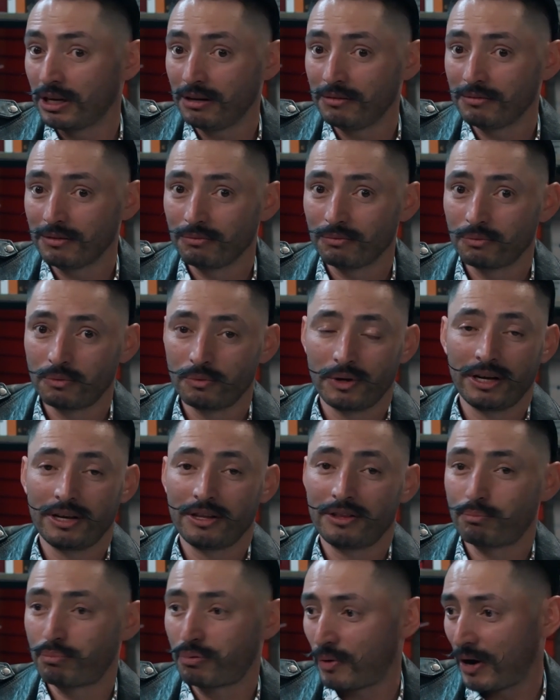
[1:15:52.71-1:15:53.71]
Even
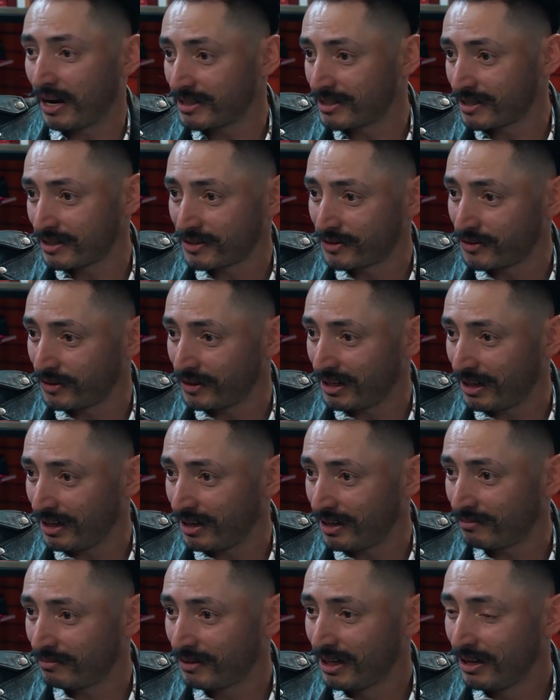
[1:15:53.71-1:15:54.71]
with prices going
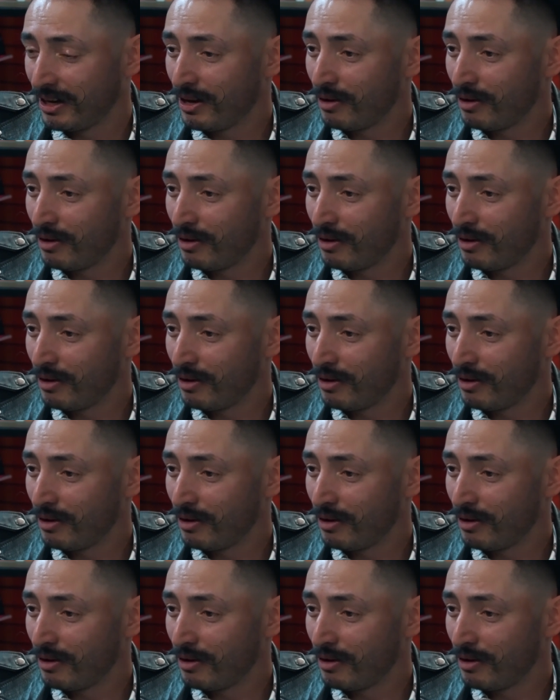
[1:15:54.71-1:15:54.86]
up,